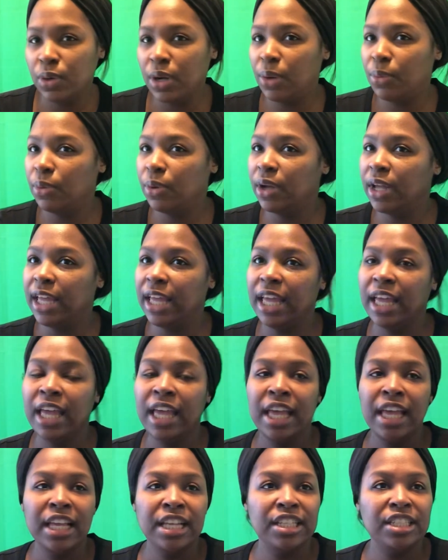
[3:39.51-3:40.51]
I want
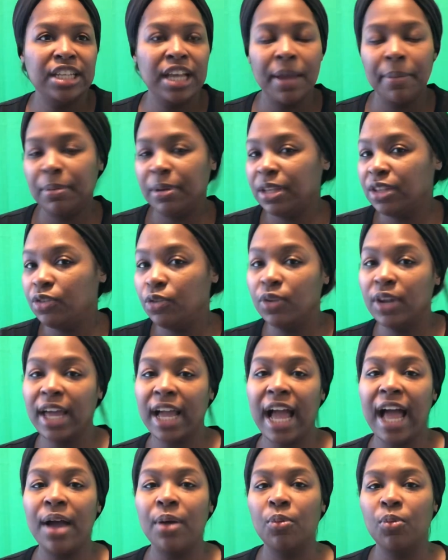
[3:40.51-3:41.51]
Japanese food.
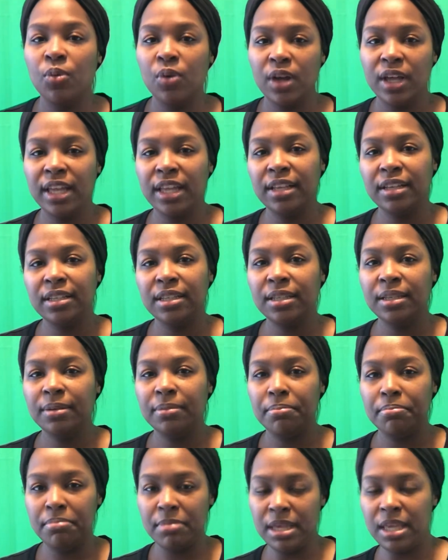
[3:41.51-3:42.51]
Like I want
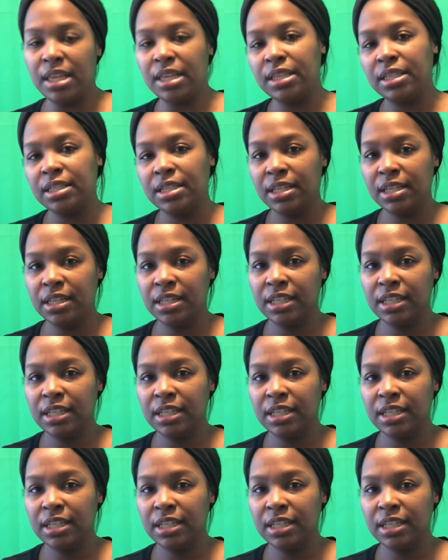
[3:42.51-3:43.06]
meat